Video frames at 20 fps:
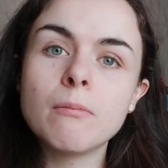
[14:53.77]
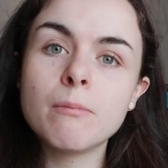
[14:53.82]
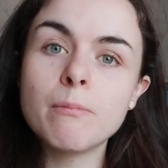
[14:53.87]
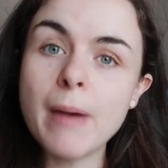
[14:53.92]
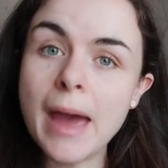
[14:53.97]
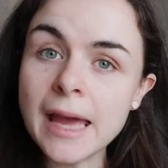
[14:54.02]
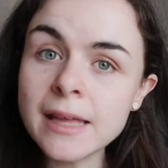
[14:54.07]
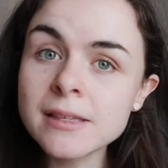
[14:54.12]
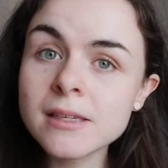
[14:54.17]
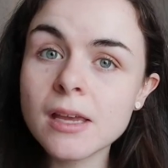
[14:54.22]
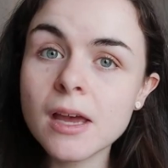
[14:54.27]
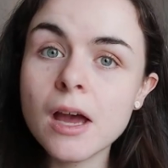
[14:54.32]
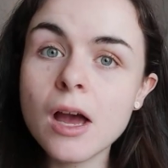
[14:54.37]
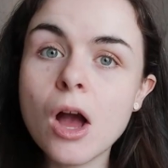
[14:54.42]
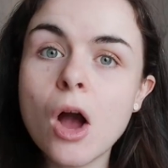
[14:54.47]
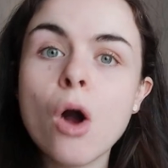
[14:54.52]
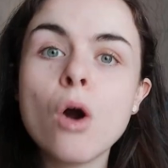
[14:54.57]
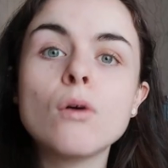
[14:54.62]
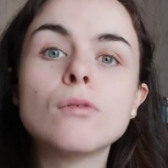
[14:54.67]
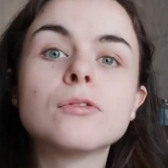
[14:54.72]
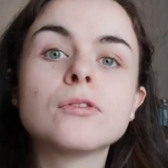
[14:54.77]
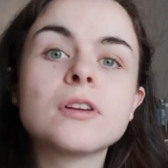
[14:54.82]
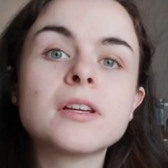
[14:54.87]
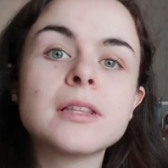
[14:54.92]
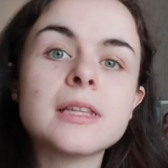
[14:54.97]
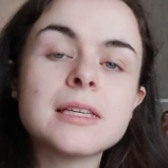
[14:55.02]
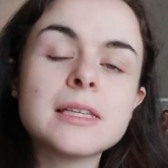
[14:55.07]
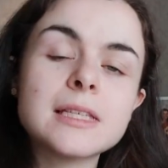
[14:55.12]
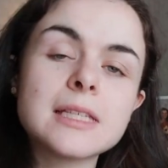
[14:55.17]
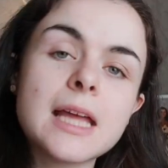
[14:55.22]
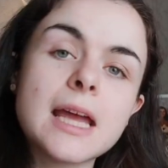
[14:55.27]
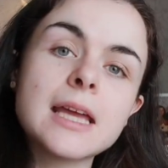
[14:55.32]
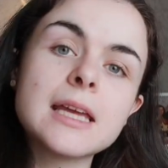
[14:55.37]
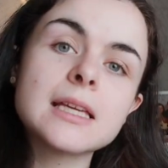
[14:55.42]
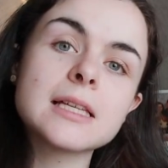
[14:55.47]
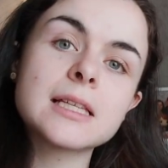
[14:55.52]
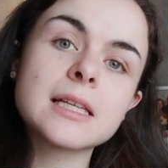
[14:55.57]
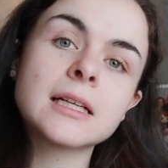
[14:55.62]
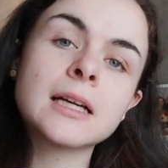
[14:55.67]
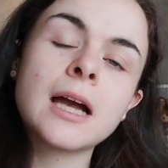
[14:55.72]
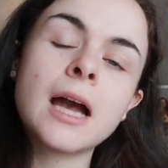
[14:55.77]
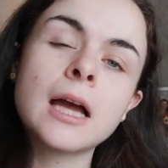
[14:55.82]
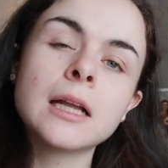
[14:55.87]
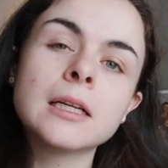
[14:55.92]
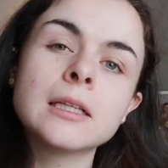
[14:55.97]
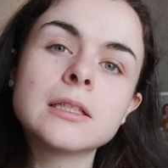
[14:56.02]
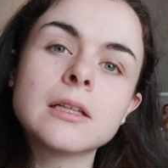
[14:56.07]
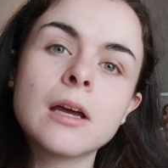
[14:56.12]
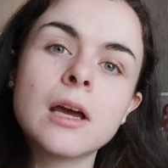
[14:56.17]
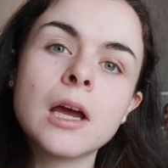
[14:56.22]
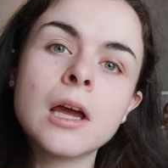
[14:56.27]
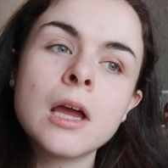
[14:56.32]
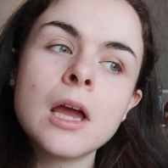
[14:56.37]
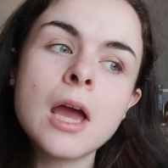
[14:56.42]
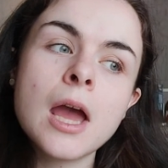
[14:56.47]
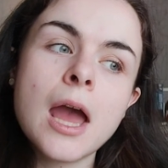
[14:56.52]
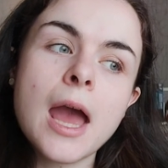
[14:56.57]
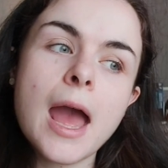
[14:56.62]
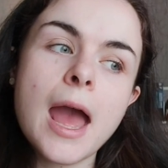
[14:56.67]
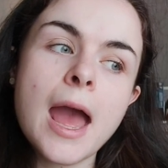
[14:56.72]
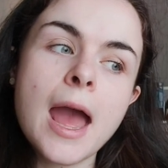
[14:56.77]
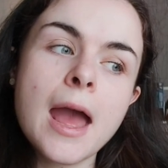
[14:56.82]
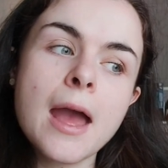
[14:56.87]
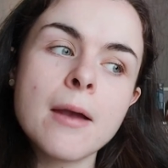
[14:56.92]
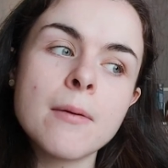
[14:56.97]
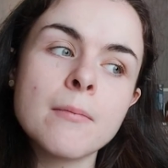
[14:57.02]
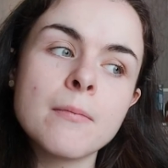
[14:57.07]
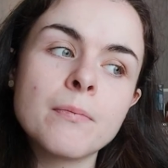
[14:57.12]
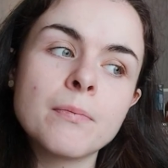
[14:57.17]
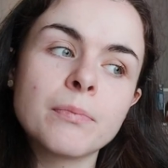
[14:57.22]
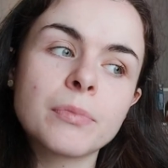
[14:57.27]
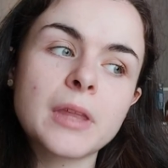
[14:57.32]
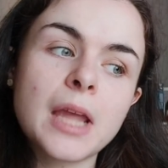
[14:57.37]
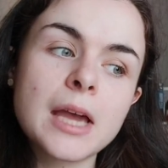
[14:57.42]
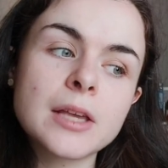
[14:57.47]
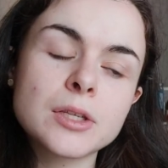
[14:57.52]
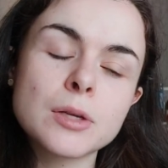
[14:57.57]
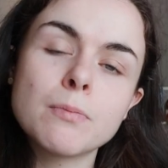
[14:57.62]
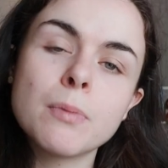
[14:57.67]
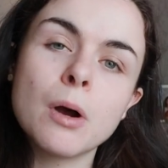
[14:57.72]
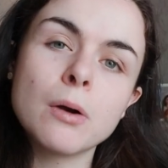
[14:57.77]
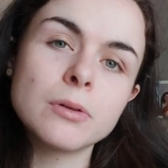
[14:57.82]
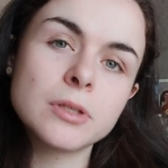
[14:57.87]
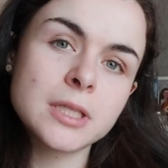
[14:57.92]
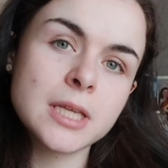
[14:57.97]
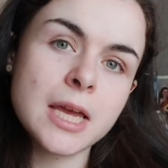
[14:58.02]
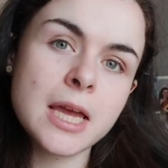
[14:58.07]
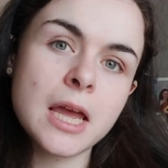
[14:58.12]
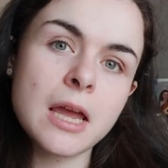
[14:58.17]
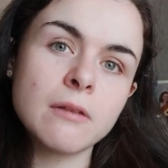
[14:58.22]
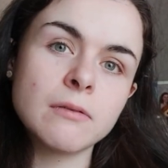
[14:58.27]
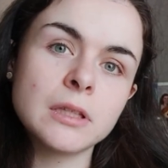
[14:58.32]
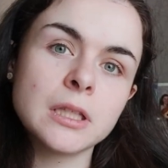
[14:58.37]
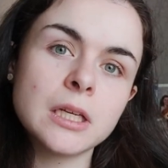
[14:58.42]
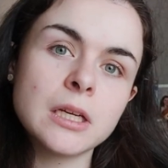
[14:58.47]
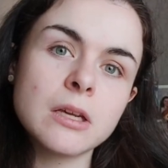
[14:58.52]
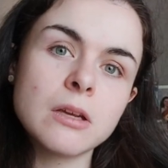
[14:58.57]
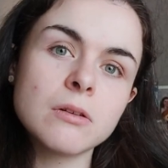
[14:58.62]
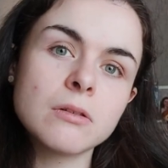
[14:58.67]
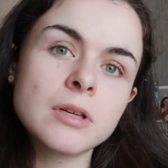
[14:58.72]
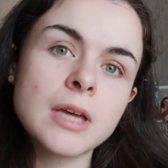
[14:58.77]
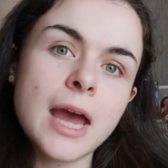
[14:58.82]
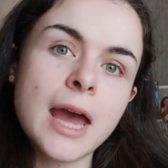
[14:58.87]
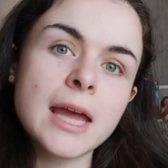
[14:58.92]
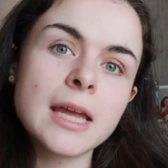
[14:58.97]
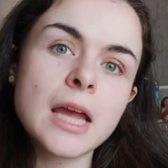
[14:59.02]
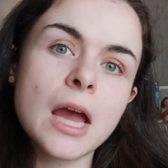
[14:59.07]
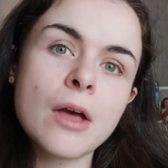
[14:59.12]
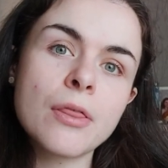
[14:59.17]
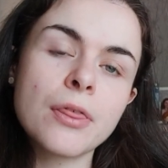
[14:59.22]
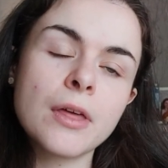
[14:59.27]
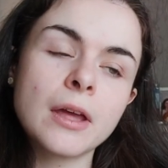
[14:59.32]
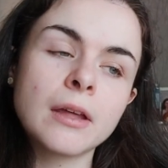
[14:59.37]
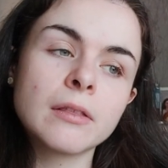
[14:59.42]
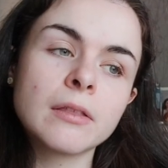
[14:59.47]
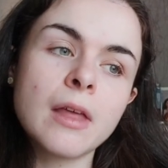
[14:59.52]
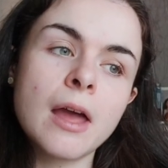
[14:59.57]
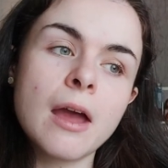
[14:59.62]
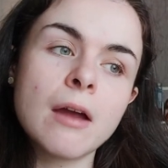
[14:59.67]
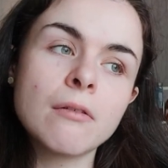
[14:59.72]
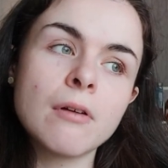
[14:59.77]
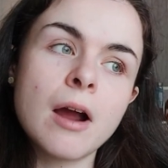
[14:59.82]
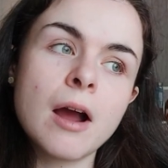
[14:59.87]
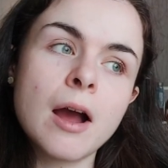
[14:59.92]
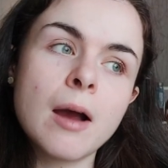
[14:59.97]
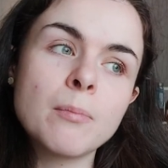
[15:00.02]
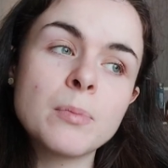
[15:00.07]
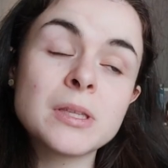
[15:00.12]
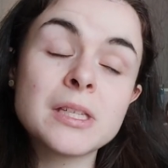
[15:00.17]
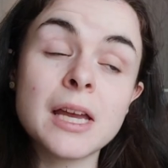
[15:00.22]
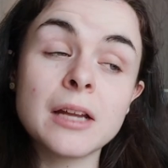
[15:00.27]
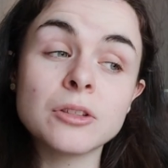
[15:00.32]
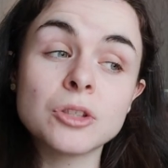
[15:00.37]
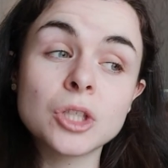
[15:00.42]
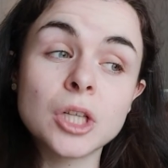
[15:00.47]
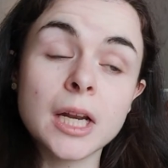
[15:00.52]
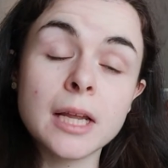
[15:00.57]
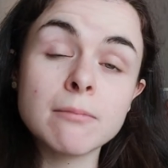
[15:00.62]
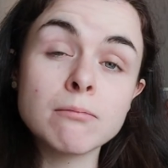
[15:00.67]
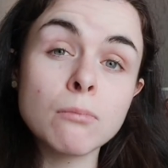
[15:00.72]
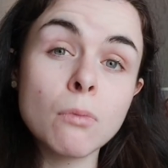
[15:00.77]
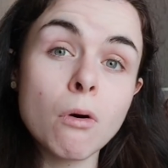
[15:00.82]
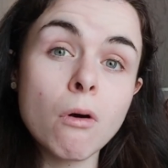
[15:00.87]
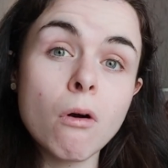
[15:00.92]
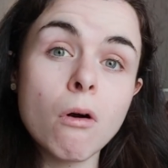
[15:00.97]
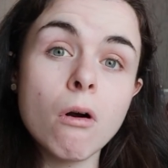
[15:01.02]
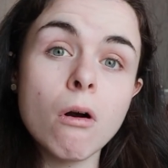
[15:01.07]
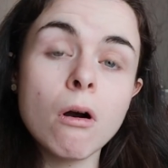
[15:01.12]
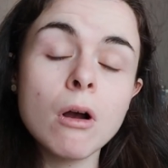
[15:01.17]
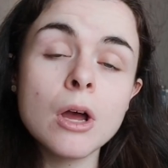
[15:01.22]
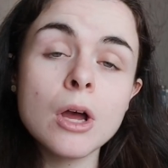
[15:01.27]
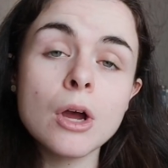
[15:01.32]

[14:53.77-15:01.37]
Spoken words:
better over in the States and Canada, as opposed to here in the UK. I think there are potentially more